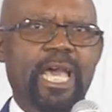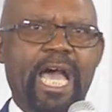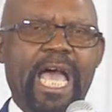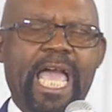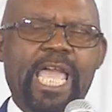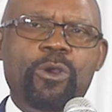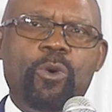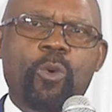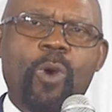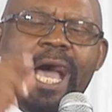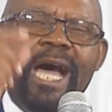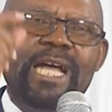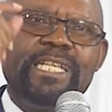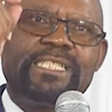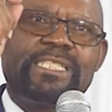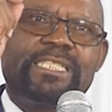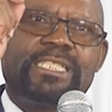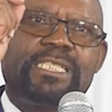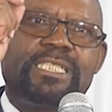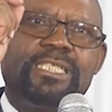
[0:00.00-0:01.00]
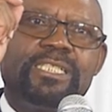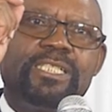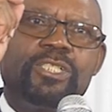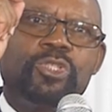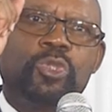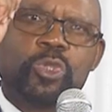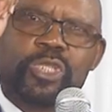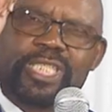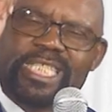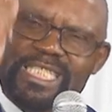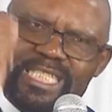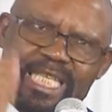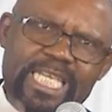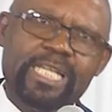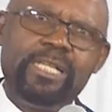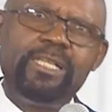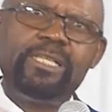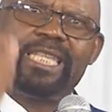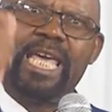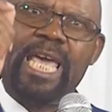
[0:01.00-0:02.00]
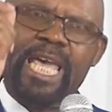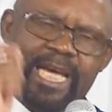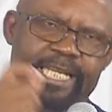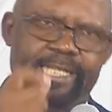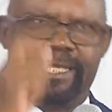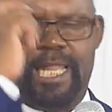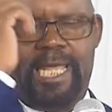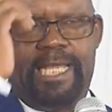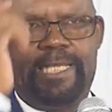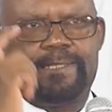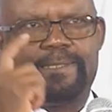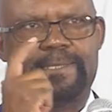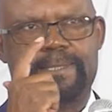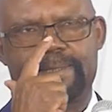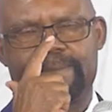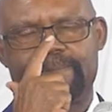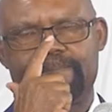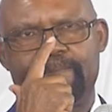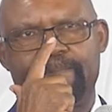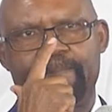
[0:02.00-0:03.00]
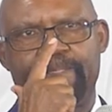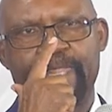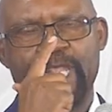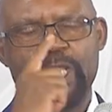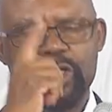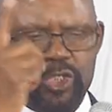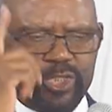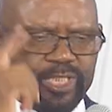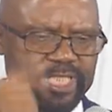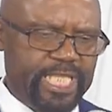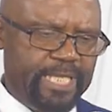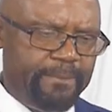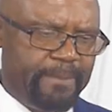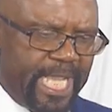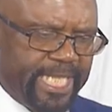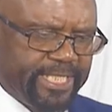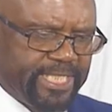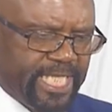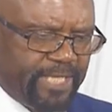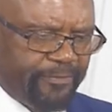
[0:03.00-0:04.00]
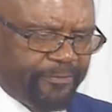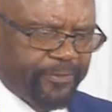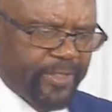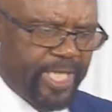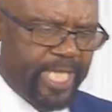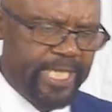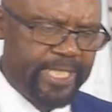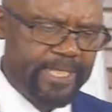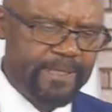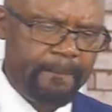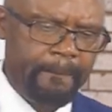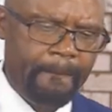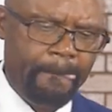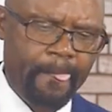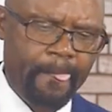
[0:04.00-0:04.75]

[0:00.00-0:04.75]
I want to steal the headlines. You see, my dear friend,